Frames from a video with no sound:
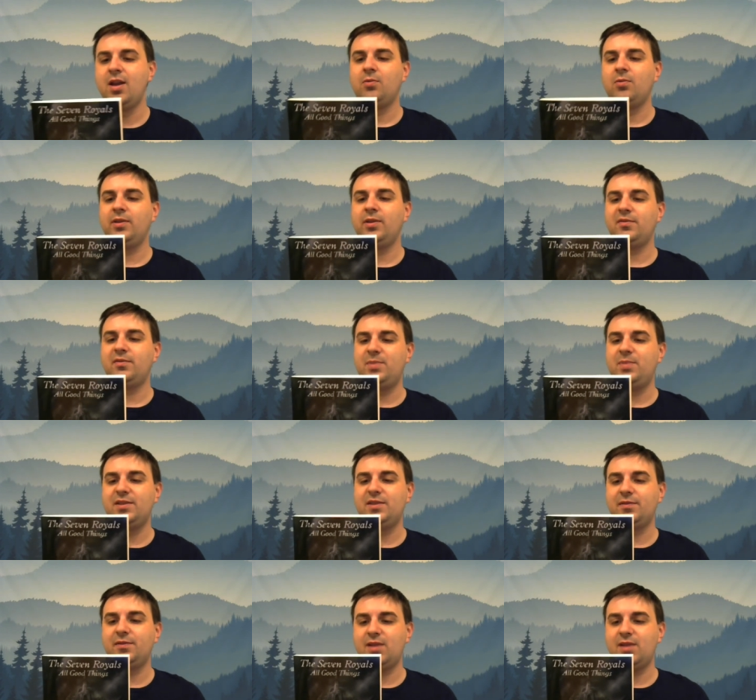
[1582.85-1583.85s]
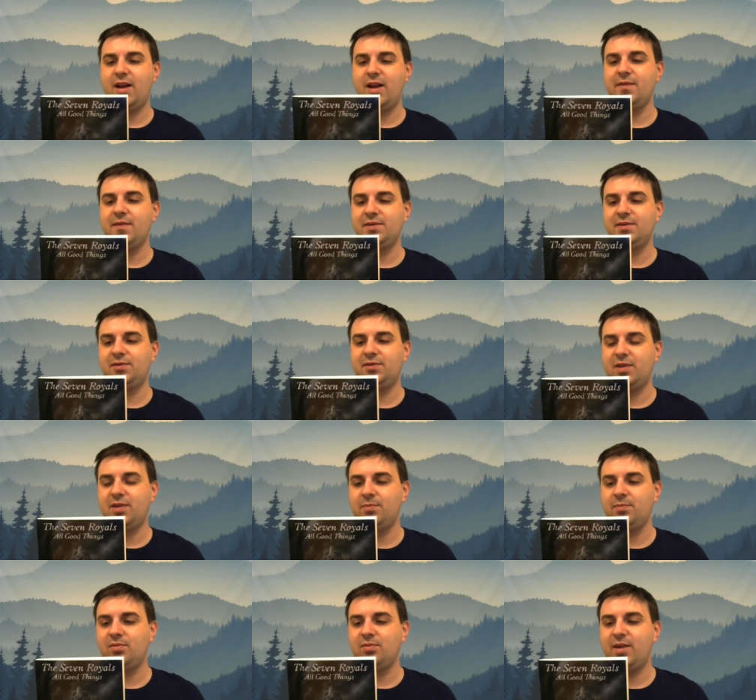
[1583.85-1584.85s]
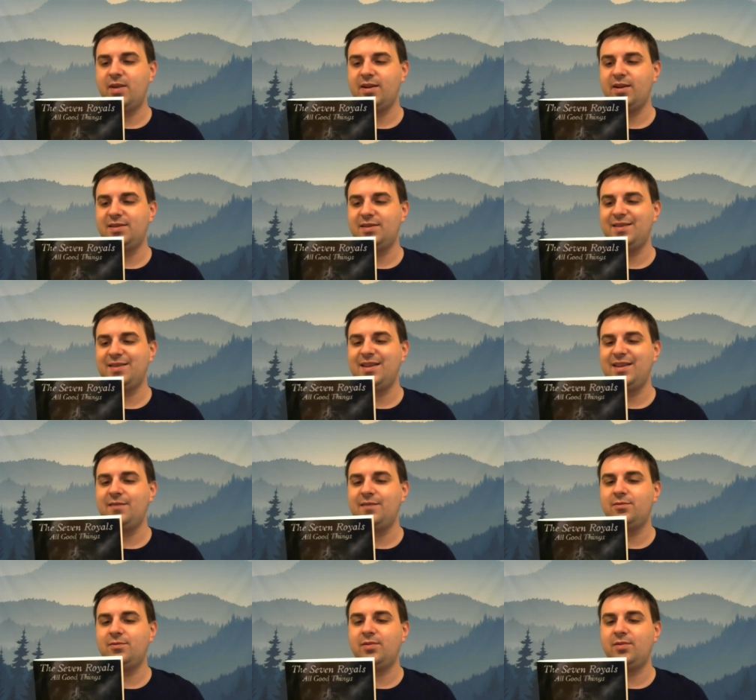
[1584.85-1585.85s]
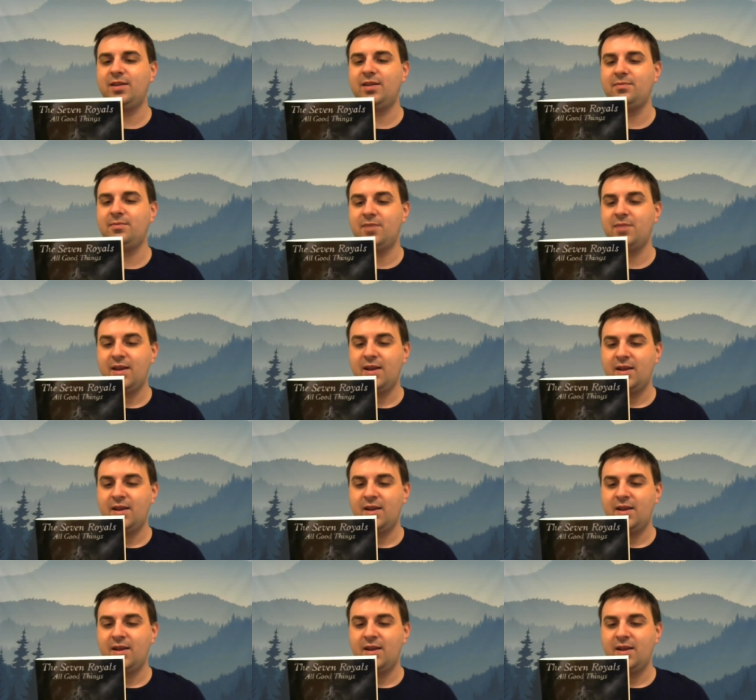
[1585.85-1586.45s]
were living peaceful lives until Emperor Midas and the evil Grand